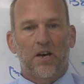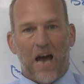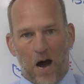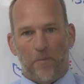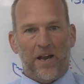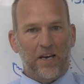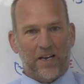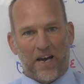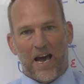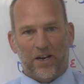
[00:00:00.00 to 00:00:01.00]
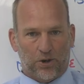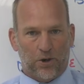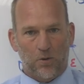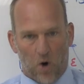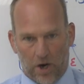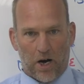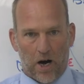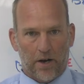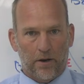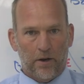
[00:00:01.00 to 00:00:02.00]
how many can I actually work
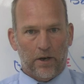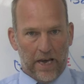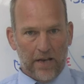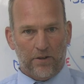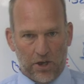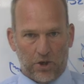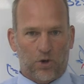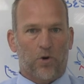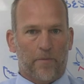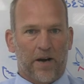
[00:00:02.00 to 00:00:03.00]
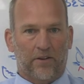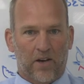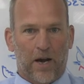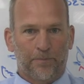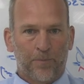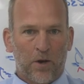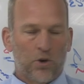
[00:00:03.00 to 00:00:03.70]
on in this short amount of time?